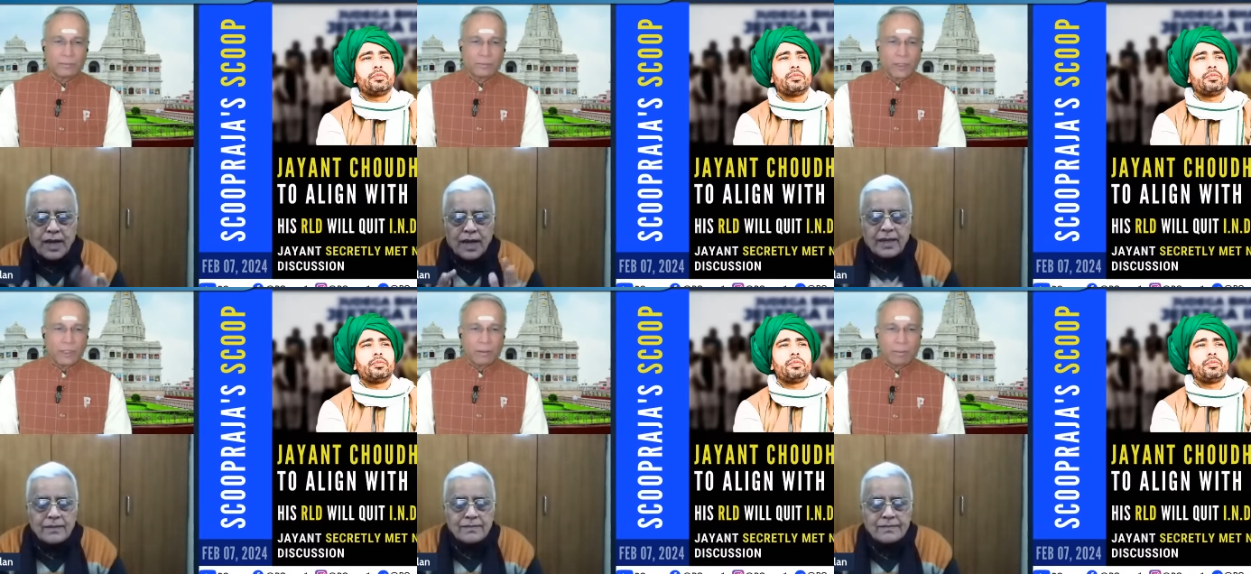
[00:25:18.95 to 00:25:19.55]

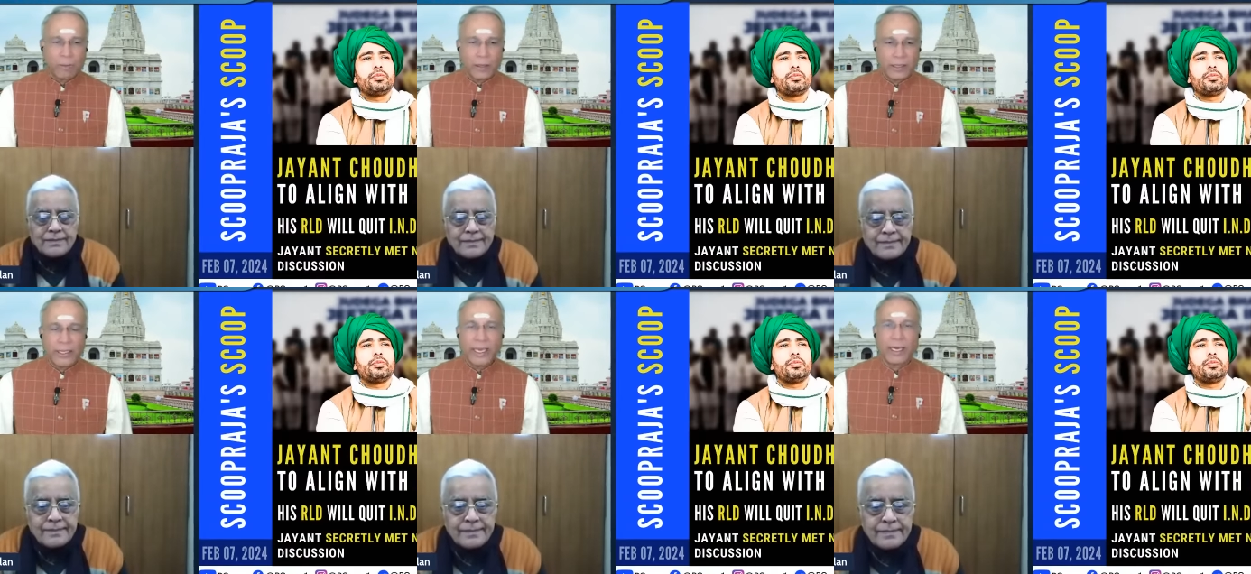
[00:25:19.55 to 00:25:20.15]
Speaker 1: swaha
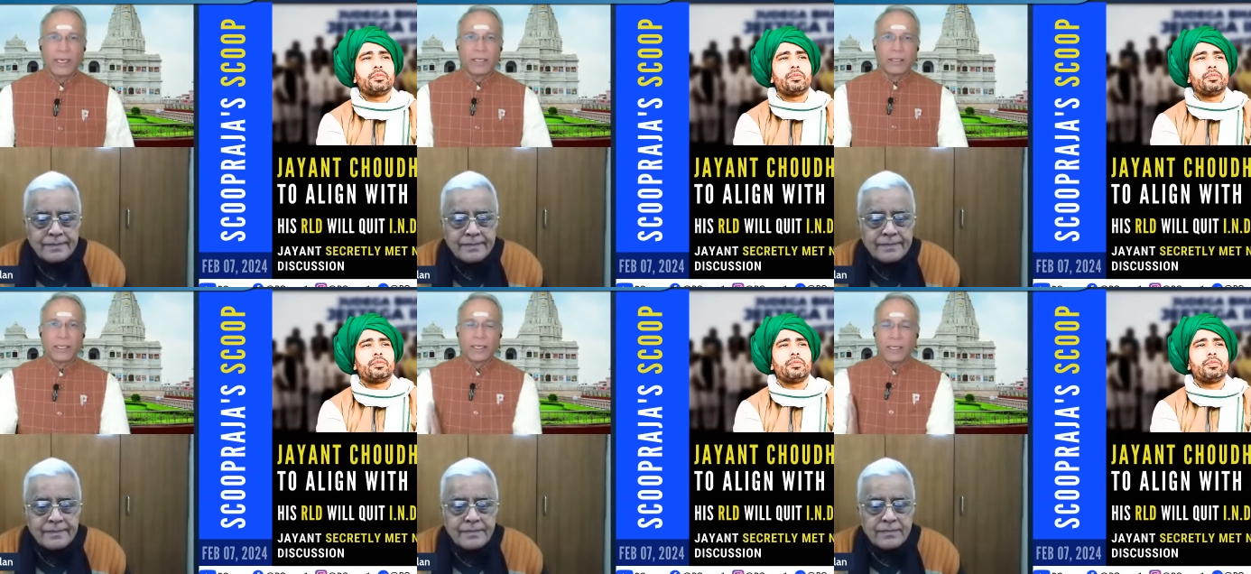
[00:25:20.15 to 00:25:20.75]
Speaker 2: yeah
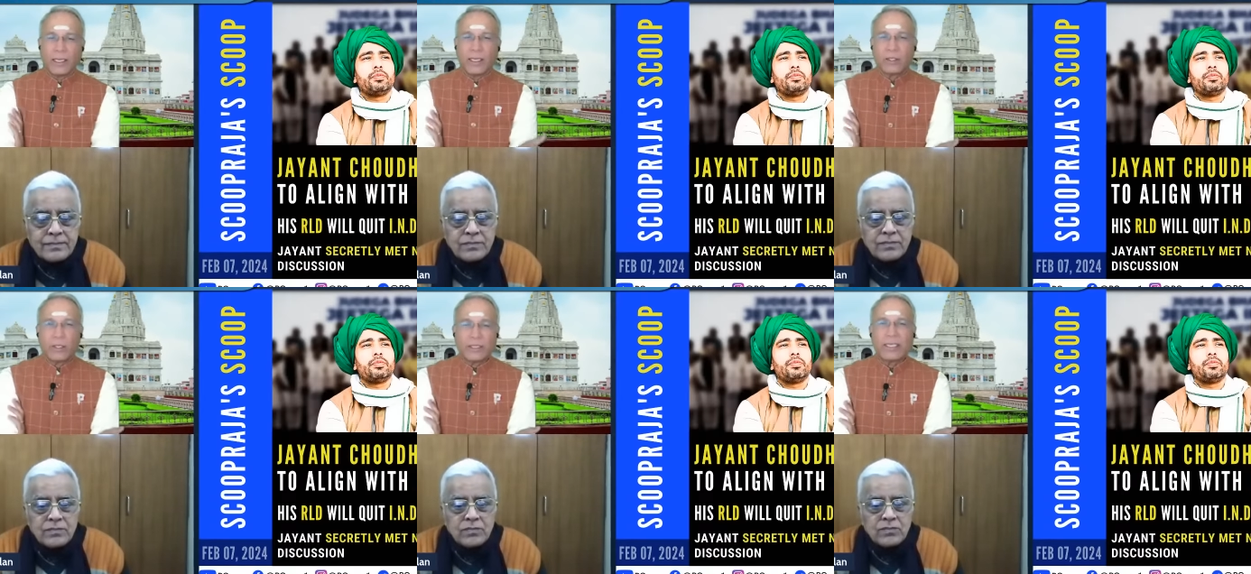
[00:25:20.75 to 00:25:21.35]
yeah
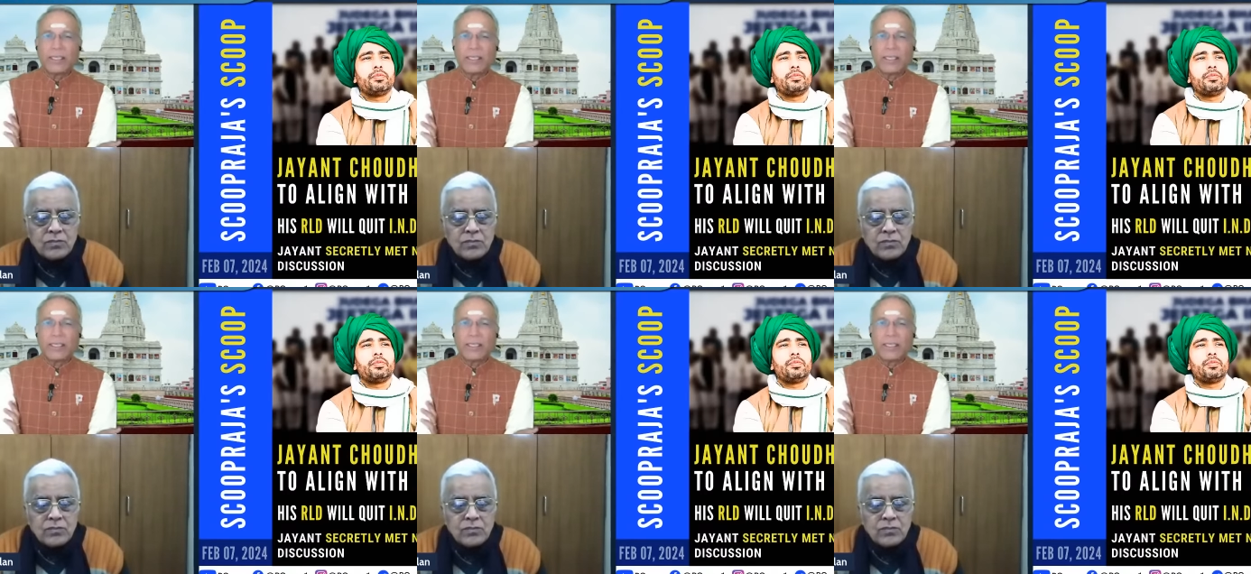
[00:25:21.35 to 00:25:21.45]
so there,